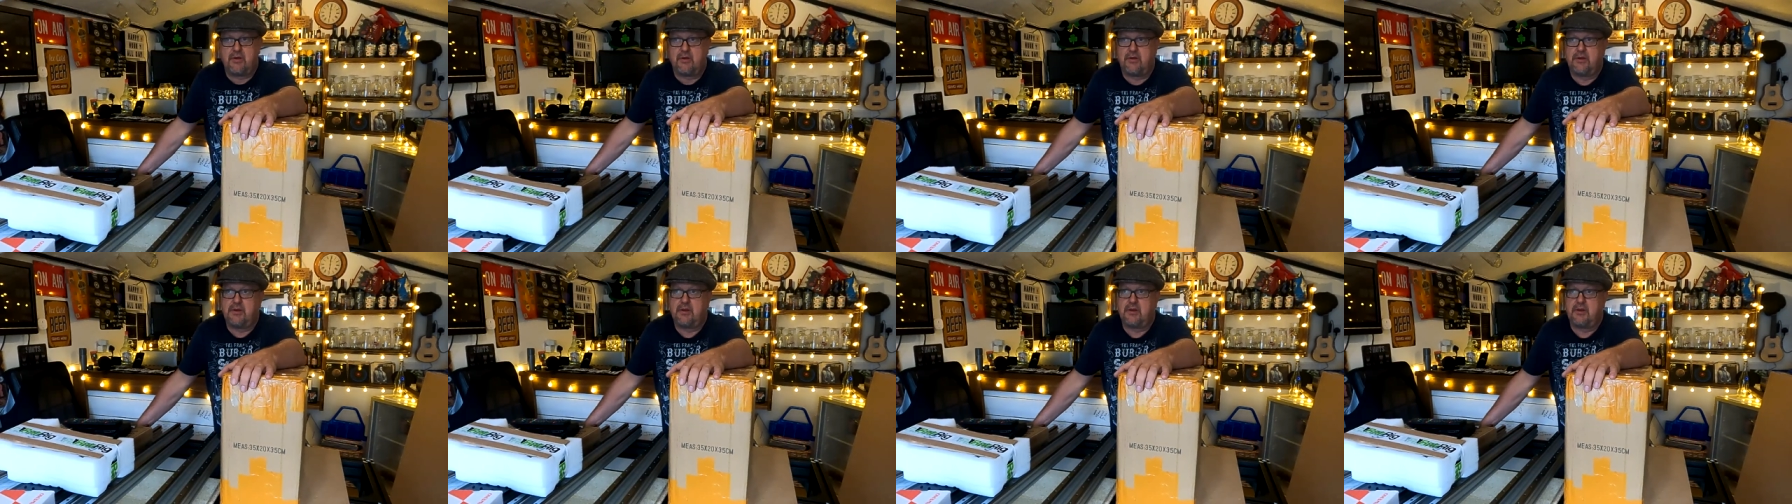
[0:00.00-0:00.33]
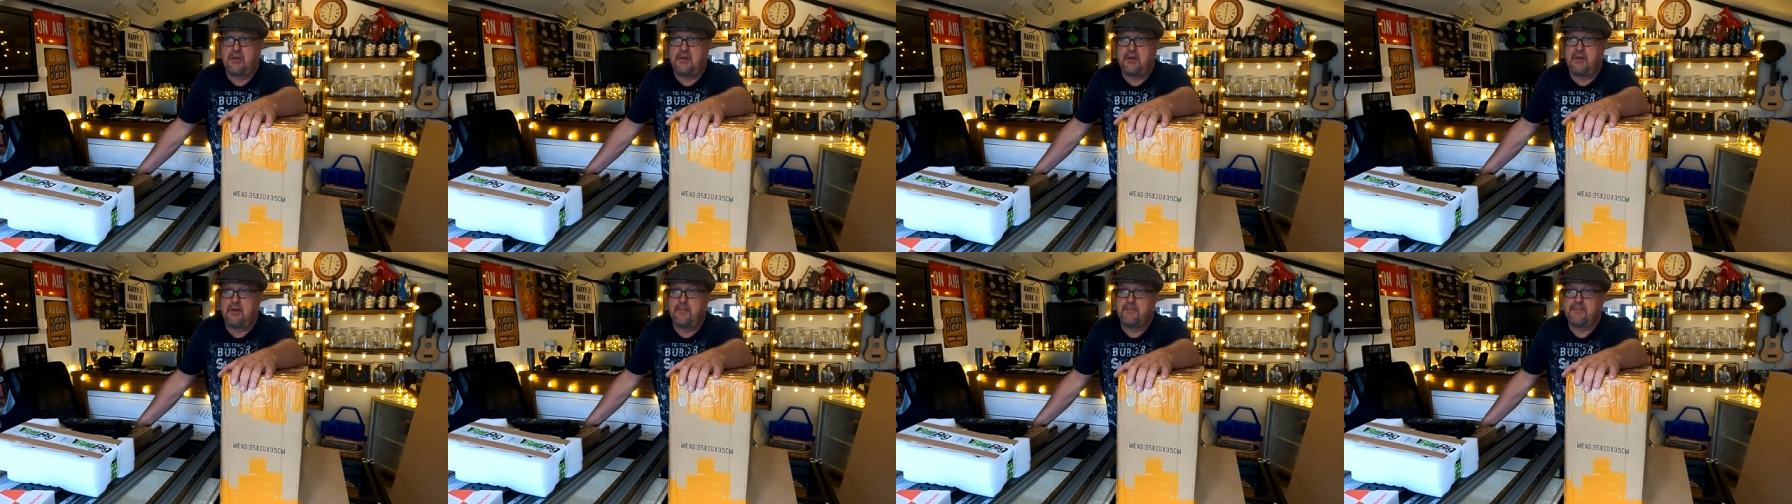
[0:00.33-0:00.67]
on
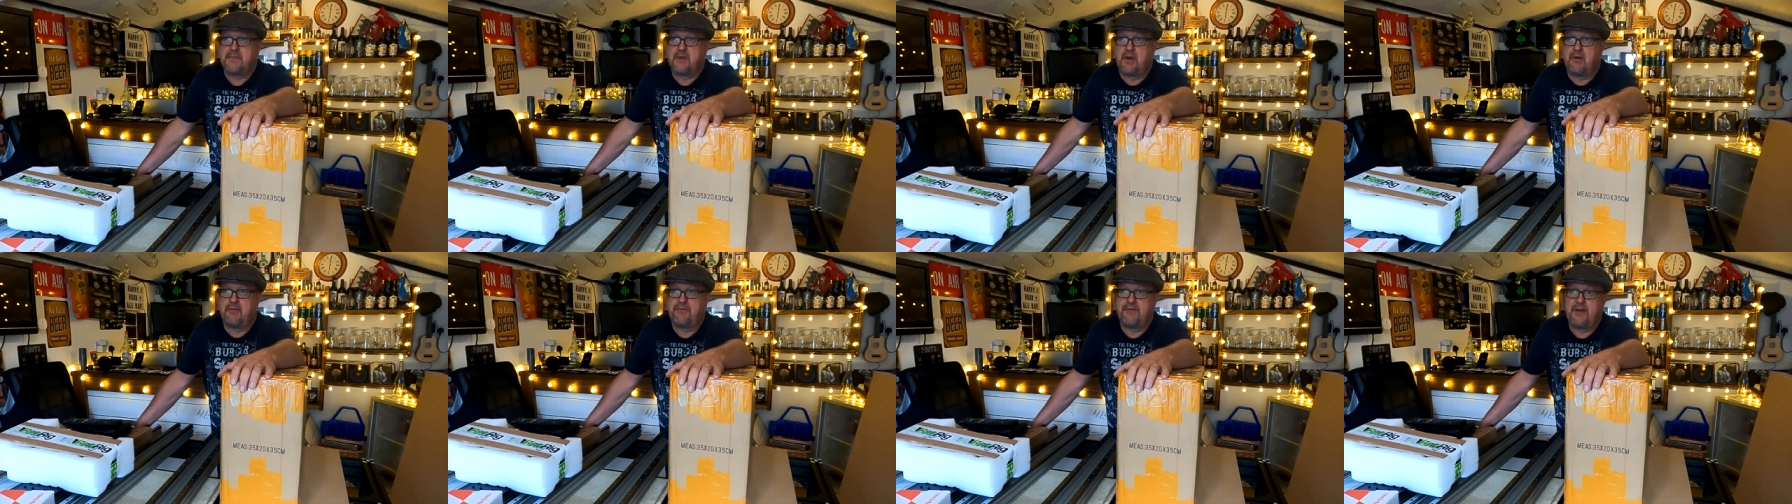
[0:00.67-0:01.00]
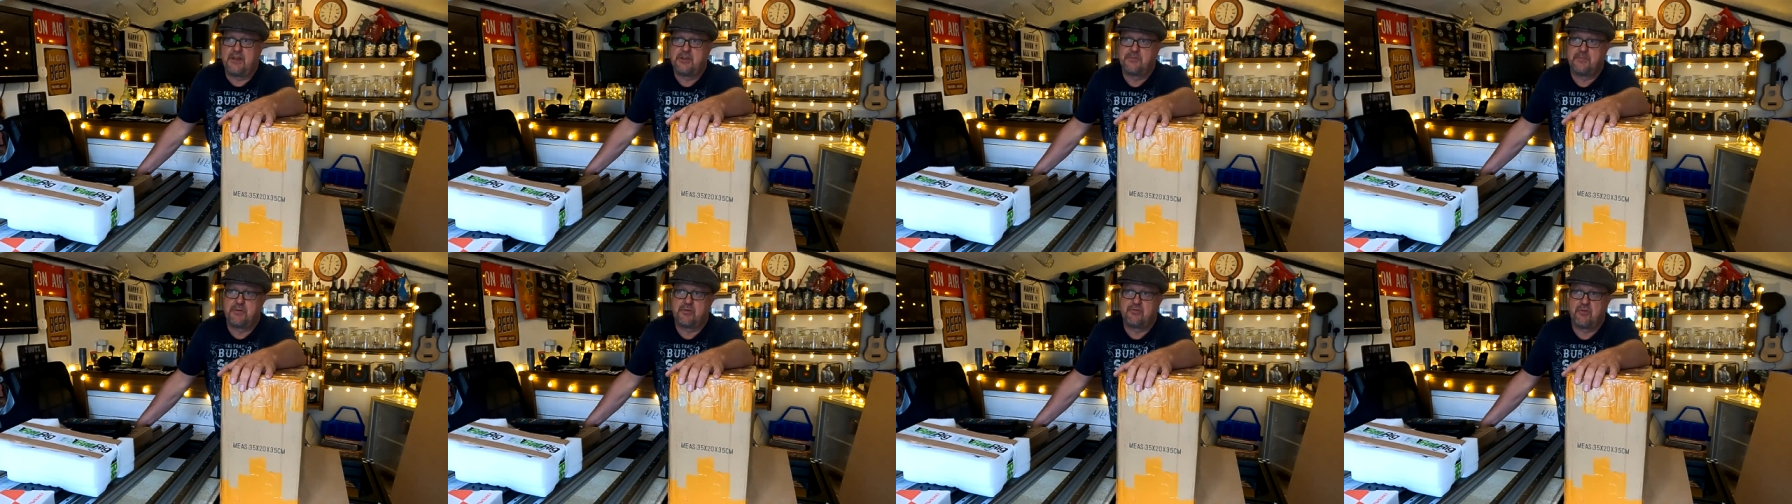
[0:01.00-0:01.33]
a, um, a
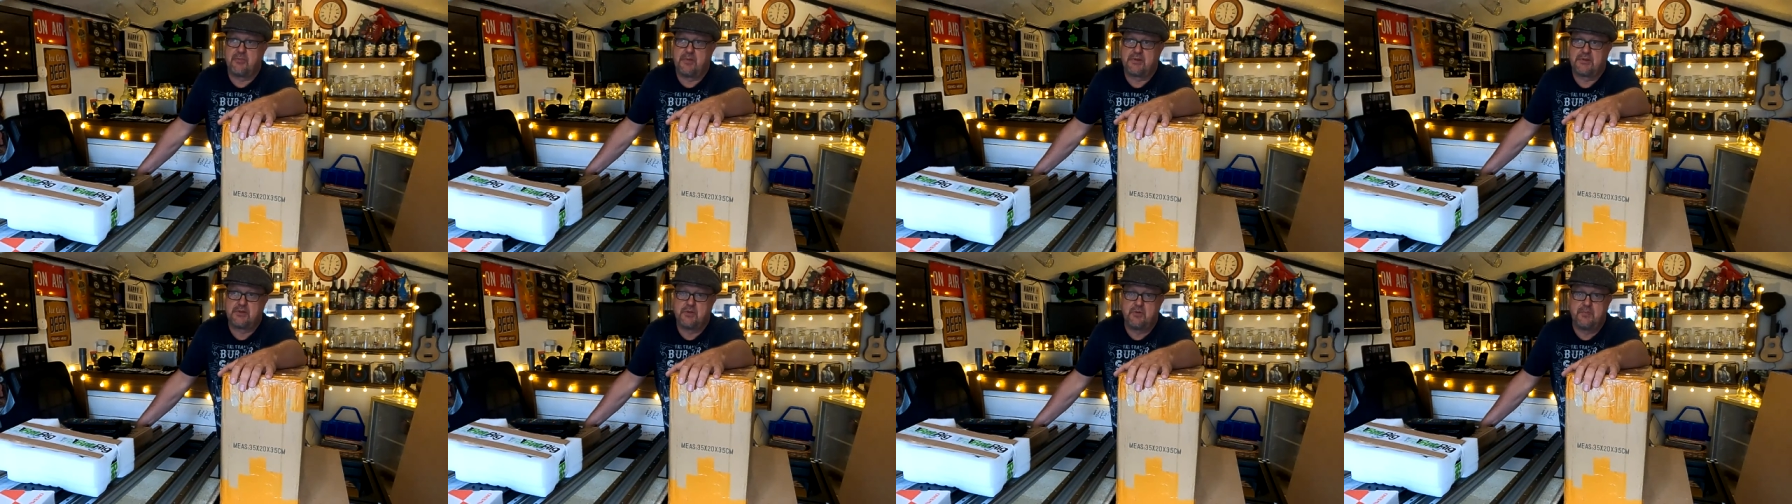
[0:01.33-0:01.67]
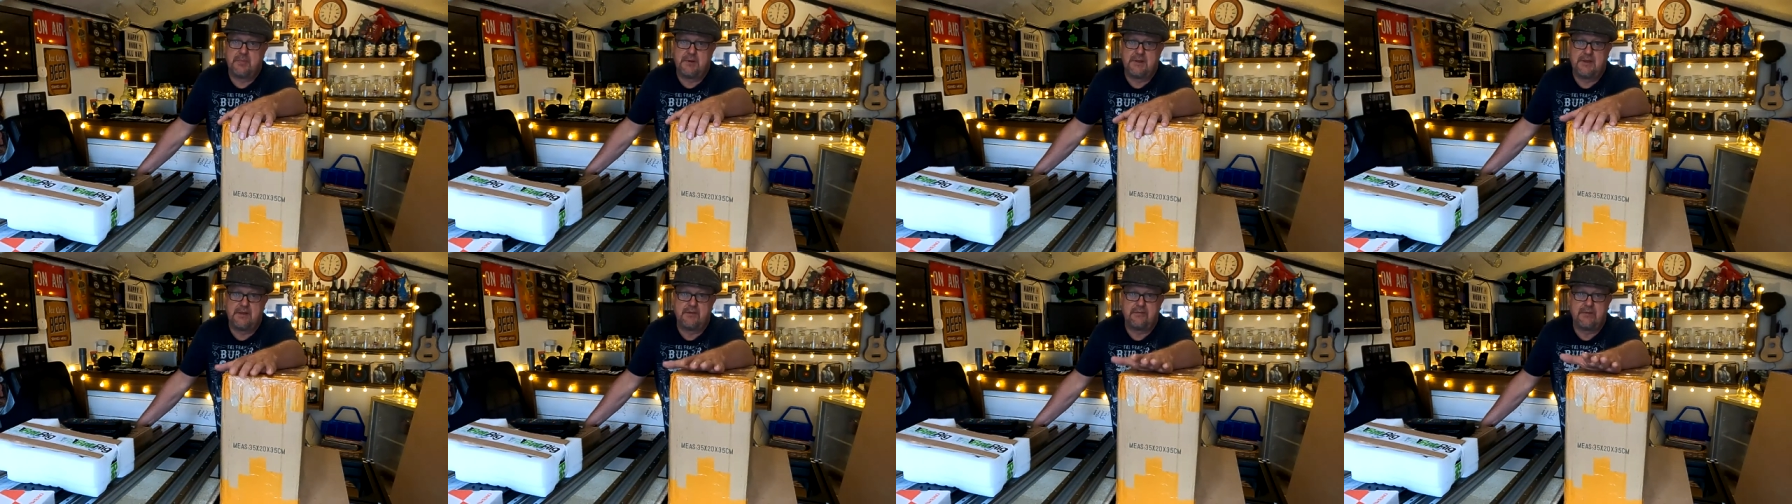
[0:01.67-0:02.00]
Facebook group, I do
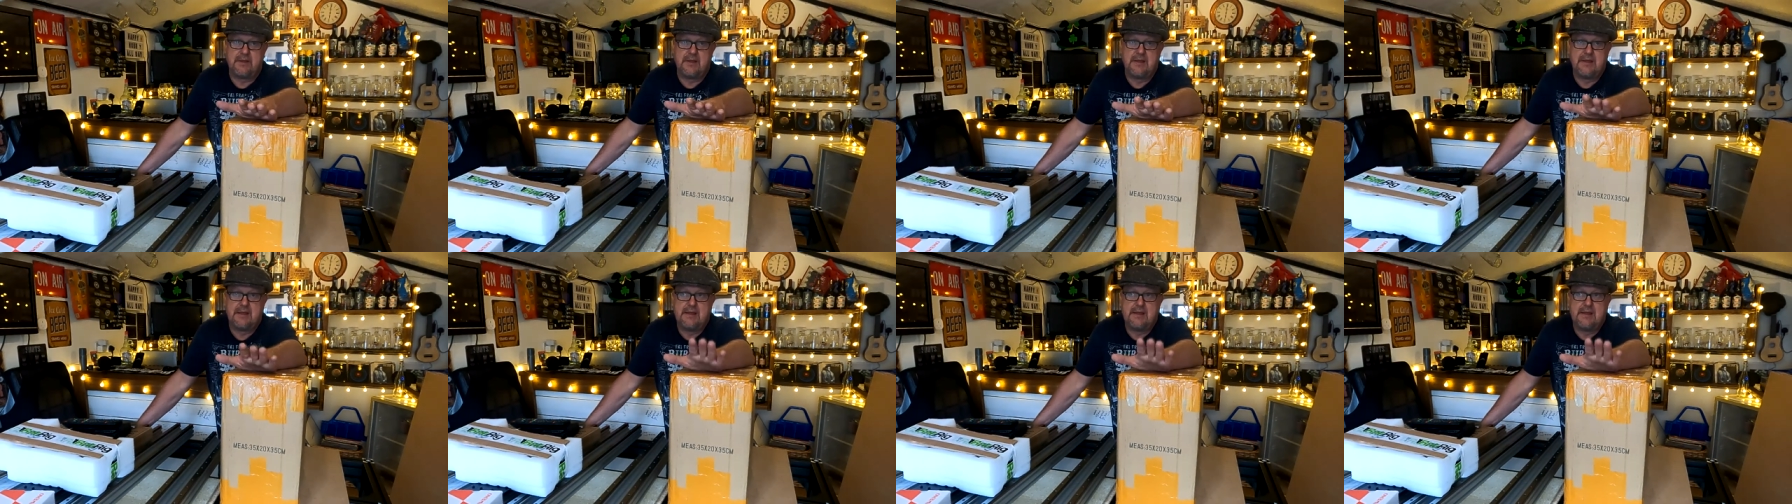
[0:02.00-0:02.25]
believe.